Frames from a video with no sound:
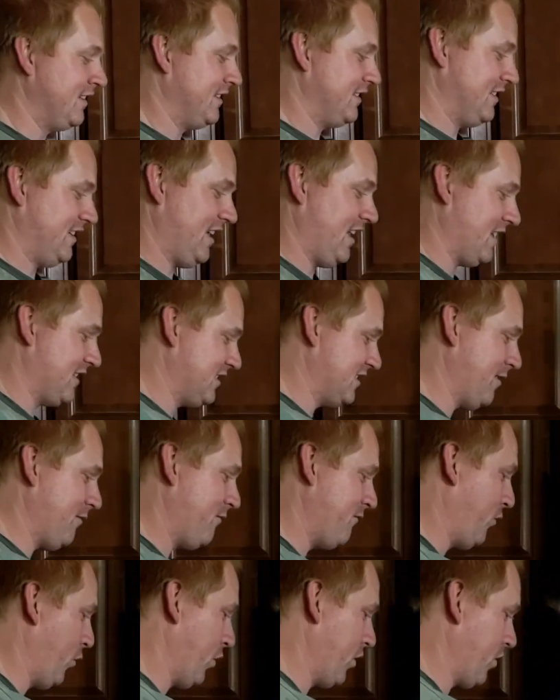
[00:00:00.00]
Yeah, some
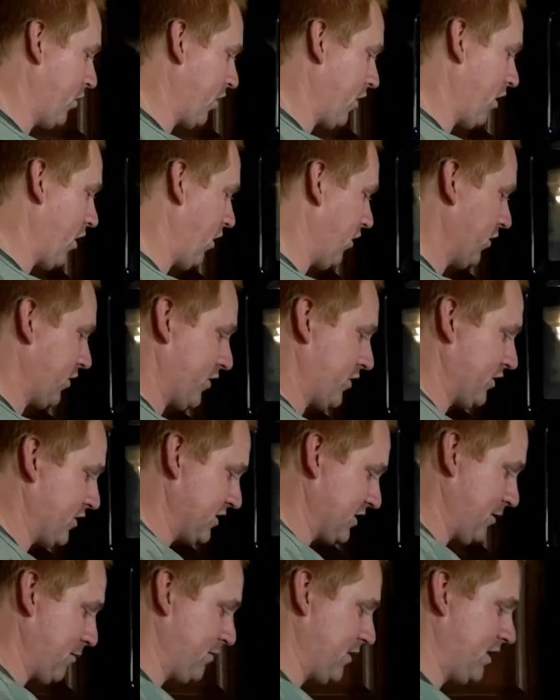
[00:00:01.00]
foil collar or
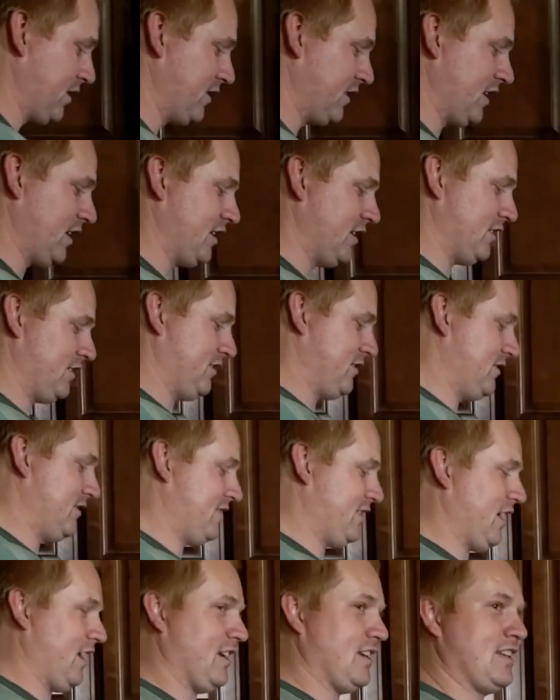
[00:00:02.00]
something, and then you
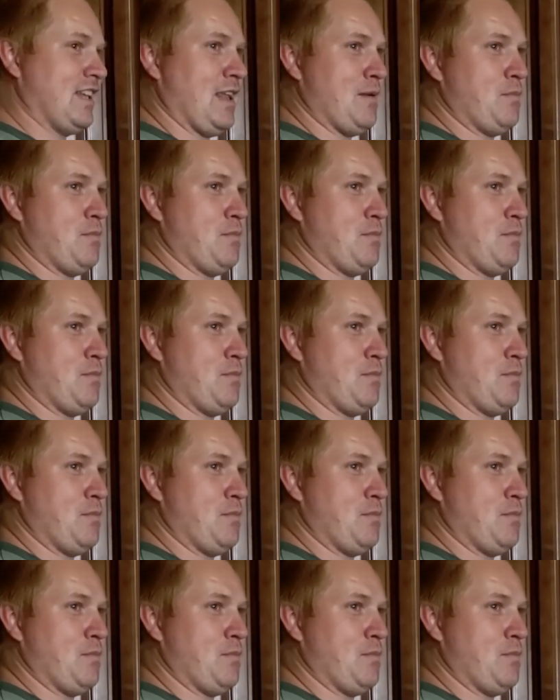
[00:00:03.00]
gotta tape